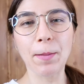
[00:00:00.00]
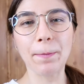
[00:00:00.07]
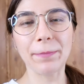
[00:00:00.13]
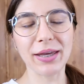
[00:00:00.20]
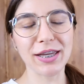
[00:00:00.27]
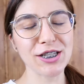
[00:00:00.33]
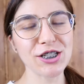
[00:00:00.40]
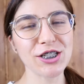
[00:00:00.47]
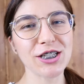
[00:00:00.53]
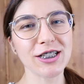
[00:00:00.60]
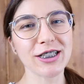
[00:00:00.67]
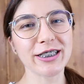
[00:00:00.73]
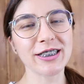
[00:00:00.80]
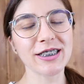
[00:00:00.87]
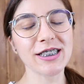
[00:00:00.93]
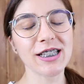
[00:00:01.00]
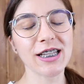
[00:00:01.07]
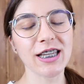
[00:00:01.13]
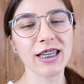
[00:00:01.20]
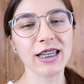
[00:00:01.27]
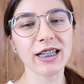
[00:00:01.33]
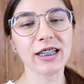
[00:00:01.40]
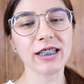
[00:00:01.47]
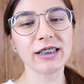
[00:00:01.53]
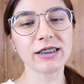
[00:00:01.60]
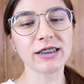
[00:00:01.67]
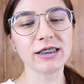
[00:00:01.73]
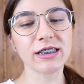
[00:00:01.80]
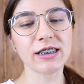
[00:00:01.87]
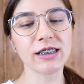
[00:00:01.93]
patient,
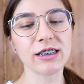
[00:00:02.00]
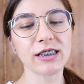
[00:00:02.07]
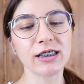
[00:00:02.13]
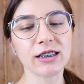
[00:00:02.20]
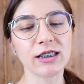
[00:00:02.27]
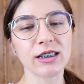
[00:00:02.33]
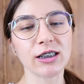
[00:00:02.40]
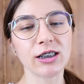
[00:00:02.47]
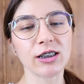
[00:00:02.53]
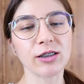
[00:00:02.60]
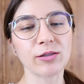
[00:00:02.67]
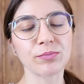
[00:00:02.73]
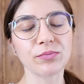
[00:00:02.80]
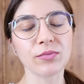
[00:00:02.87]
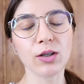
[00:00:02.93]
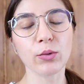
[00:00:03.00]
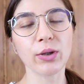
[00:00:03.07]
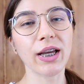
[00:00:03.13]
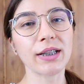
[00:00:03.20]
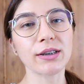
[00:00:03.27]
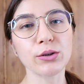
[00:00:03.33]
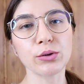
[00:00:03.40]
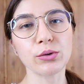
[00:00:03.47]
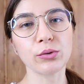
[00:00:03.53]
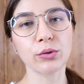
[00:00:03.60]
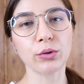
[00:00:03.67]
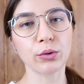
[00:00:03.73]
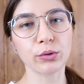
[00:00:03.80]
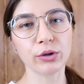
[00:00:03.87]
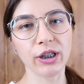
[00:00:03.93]
and we had to
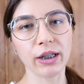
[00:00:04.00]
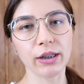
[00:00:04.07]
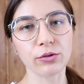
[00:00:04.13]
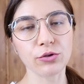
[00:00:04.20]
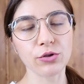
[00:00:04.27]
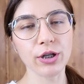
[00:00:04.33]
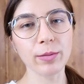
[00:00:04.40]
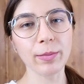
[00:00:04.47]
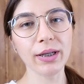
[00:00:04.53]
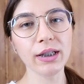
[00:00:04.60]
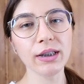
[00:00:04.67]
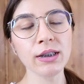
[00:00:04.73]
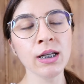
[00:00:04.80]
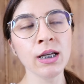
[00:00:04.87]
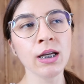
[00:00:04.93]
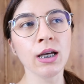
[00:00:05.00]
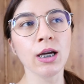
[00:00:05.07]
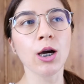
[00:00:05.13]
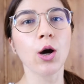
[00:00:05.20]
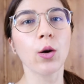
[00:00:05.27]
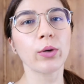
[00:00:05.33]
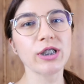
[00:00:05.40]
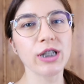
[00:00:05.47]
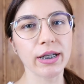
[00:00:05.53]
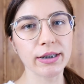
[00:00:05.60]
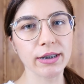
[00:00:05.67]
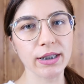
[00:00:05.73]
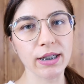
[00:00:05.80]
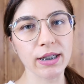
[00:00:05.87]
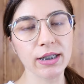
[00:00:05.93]
do root canal treatment, which I
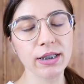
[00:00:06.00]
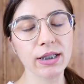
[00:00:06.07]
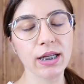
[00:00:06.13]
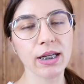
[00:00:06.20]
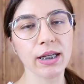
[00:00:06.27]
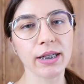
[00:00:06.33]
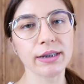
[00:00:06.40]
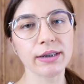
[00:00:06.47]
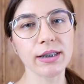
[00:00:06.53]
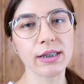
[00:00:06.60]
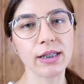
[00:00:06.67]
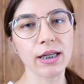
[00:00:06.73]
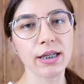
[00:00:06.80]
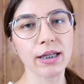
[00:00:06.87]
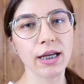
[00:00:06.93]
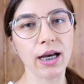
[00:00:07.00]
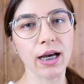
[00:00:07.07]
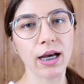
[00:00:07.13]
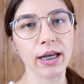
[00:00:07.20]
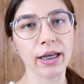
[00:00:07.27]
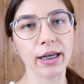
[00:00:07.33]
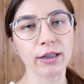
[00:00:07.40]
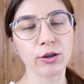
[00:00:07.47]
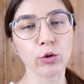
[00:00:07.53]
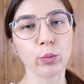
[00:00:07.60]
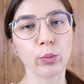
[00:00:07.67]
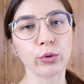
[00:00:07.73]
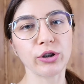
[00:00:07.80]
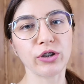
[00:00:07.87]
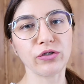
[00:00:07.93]
did. And today I had to
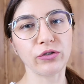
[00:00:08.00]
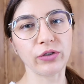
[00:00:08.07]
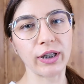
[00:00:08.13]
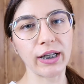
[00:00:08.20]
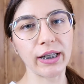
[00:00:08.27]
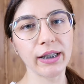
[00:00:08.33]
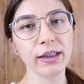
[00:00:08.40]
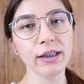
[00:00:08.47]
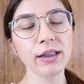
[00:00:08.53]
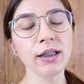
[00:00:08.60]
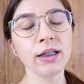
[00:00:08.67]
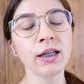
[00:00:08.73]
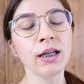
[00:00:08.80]
put the filling,